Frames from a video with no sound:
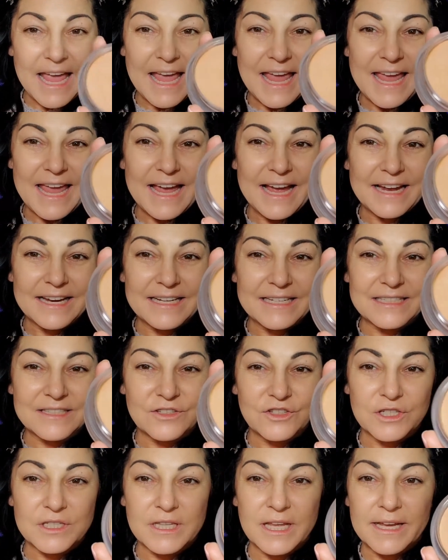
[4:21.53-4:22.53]
And it's
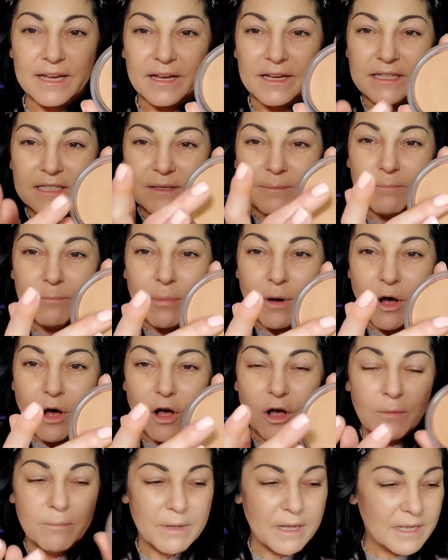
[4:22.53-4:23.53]
just like, it's a
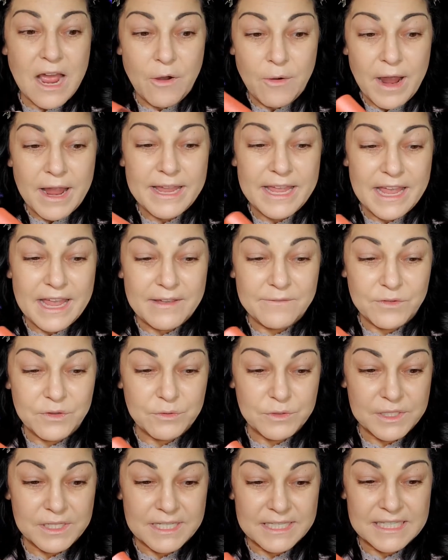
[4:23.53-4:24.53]
balm. Now I have
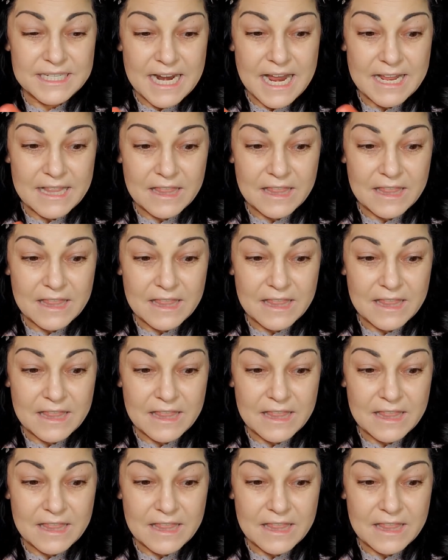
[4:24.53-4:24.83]
used this and I